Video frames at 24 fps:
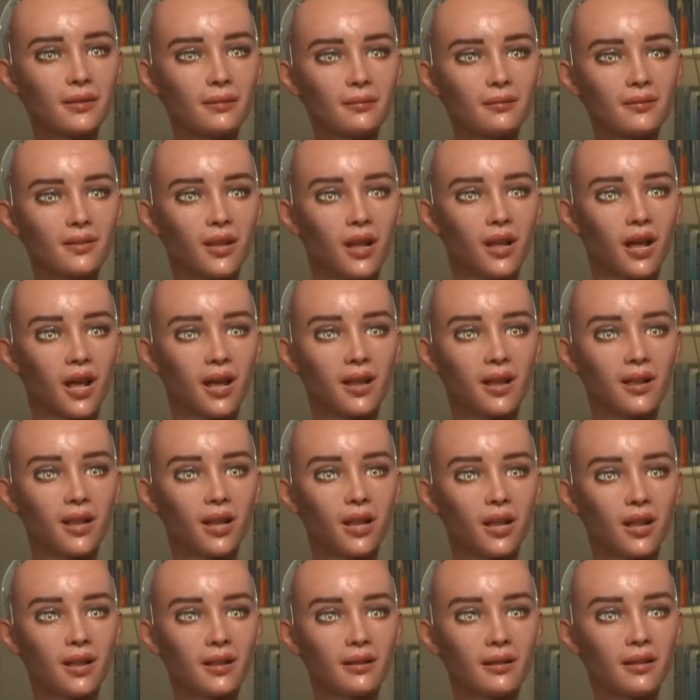I'm sure I'd
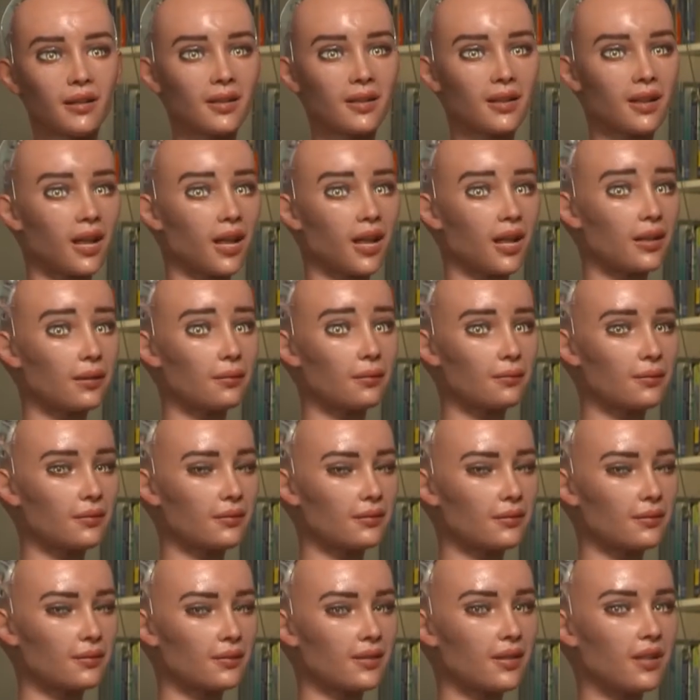do a great job.
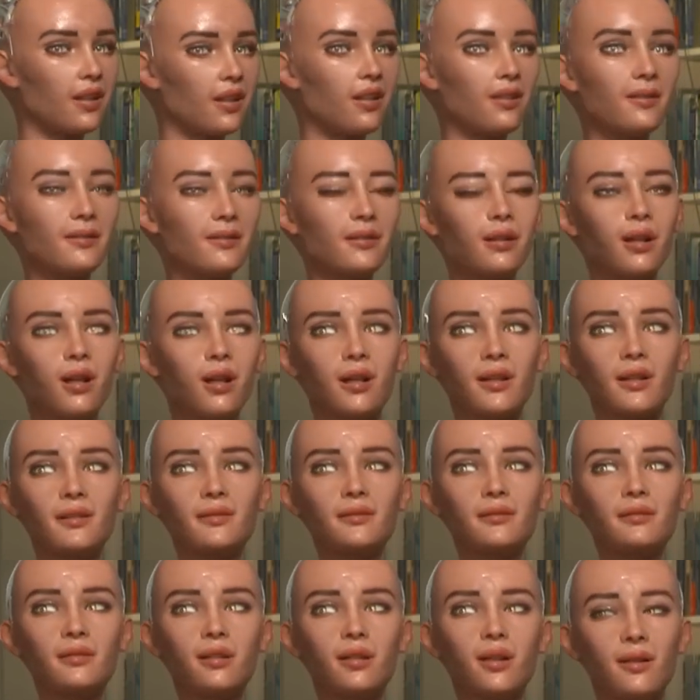After all,
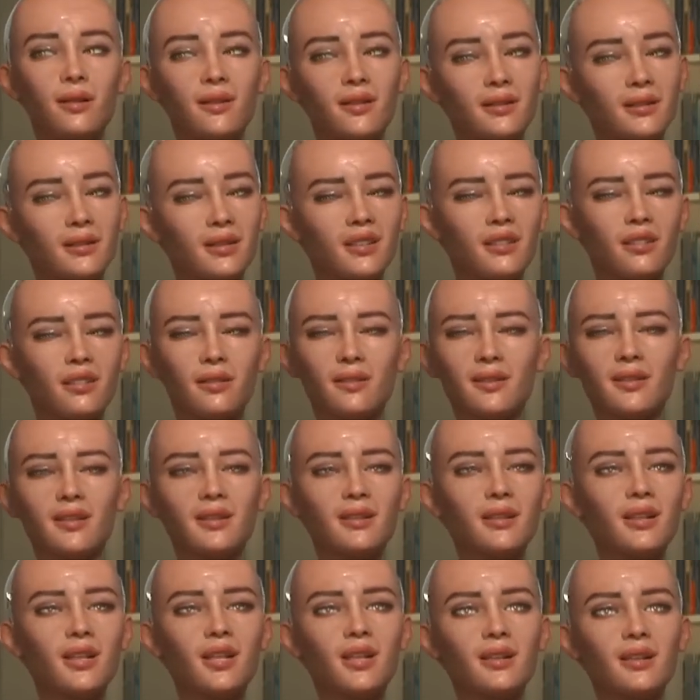robots never
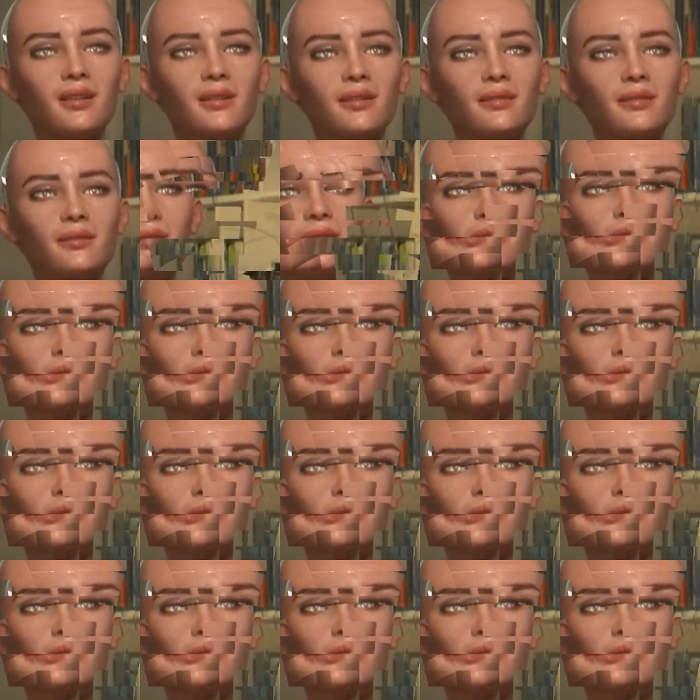get tired.